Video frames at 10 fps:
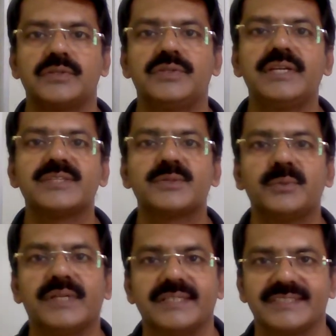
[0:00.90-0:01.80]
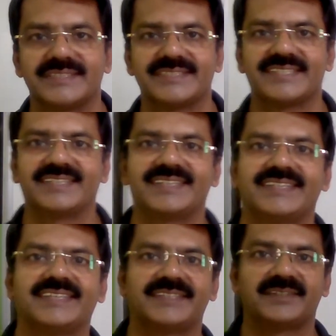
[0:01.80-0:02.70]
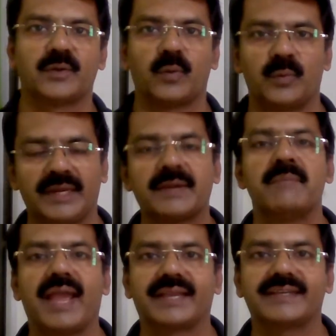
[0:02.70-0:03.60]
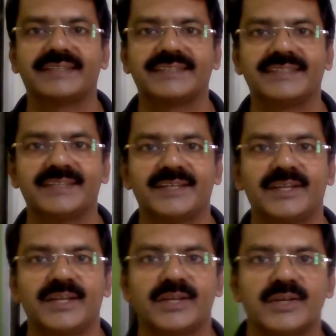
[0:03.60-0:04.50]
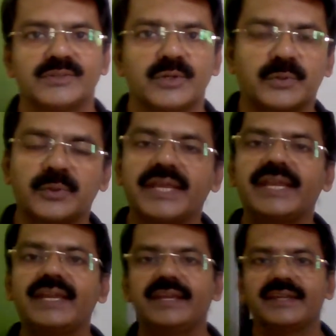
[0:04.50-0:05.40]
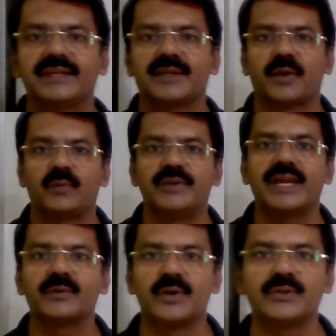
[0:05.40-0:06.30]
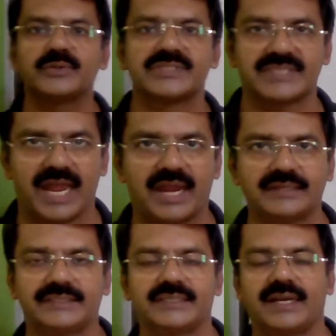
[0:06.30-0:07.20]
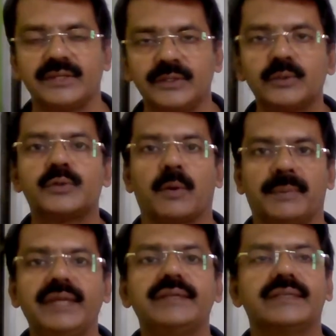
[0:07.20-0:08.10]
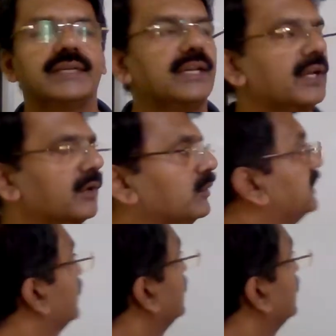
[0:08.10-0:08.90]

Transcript: Dear students, welcome back. So today we are going to start a new topic which